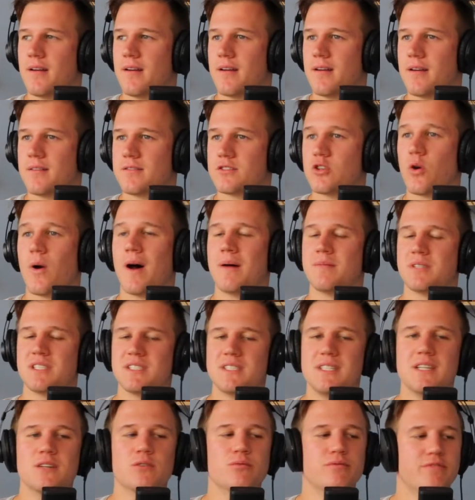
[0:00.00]
So I'm
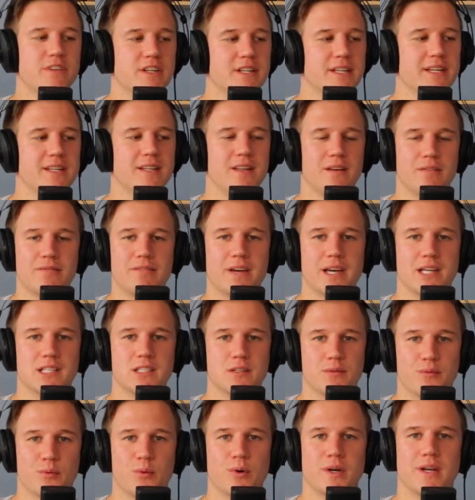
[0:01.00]
still feeling the effects
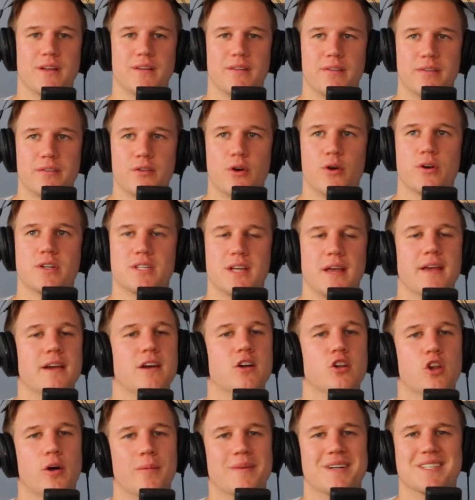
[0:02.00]
of walking 13
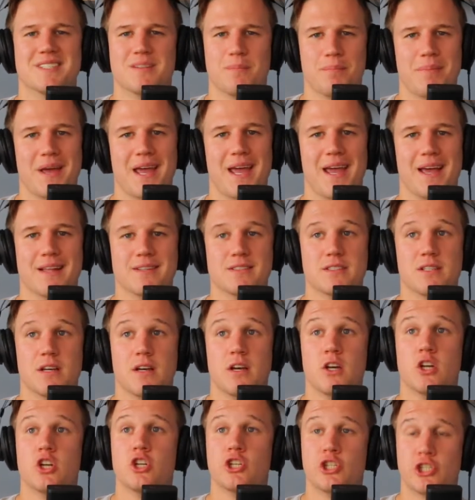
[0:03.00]
kilometers in pants.
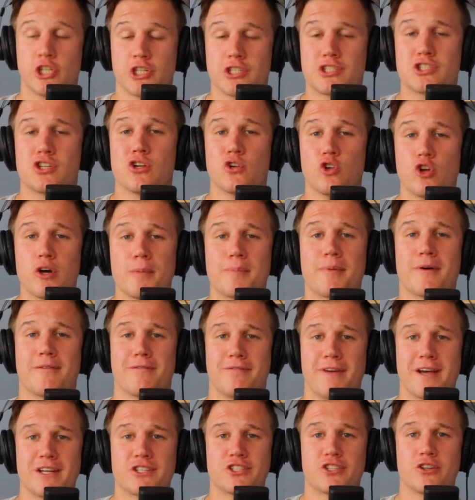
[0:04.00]
Just to look
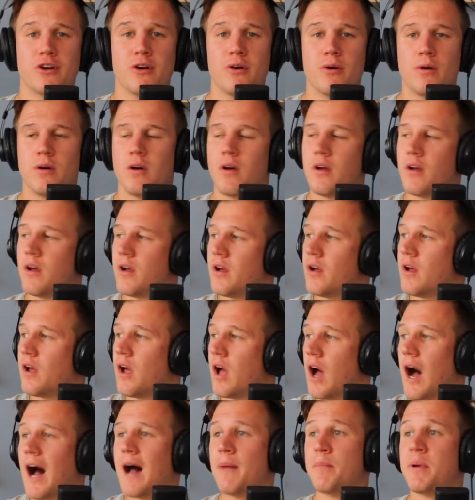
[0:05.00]
professional.
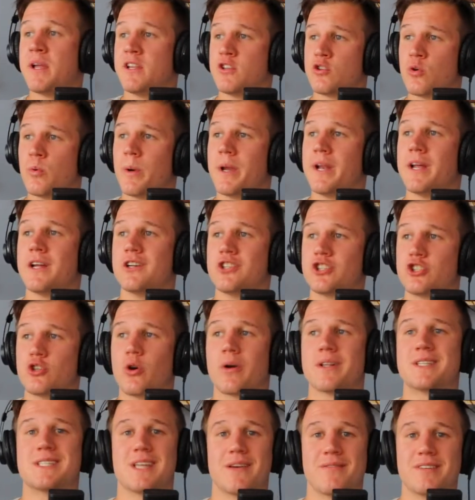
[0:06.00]
I've been doing it in
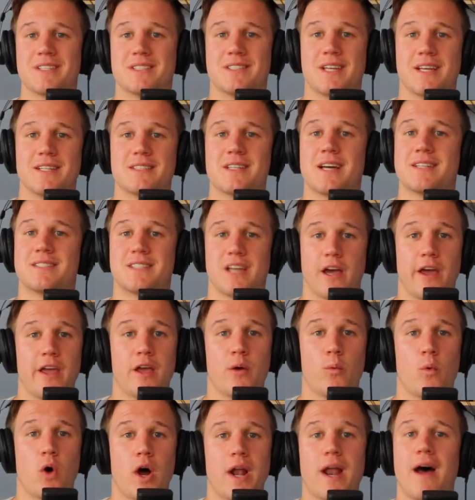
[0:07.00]
shorts ever since. I tell you
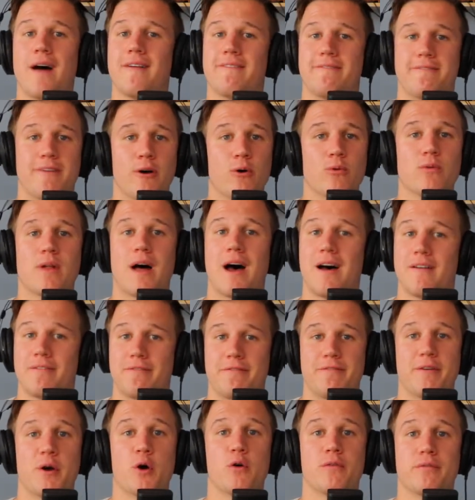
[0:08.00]
what, I
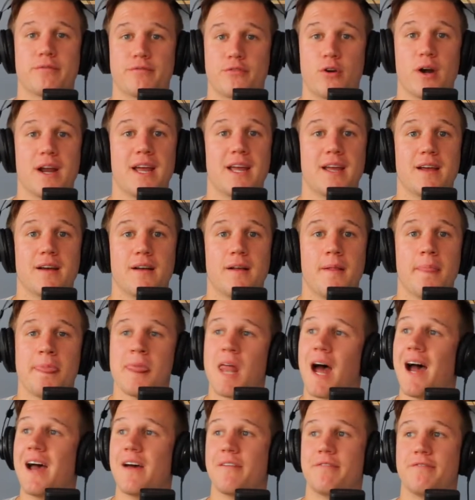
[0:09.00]
felt free.
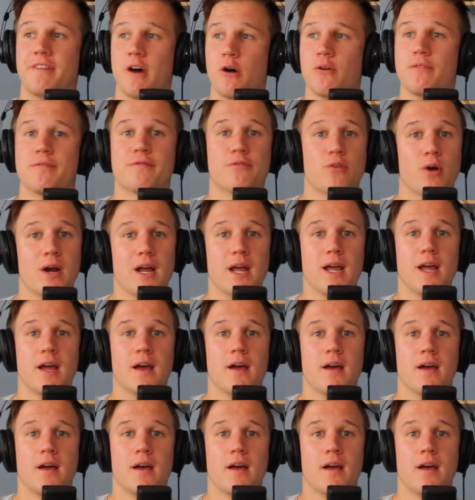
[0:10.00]
I felt free,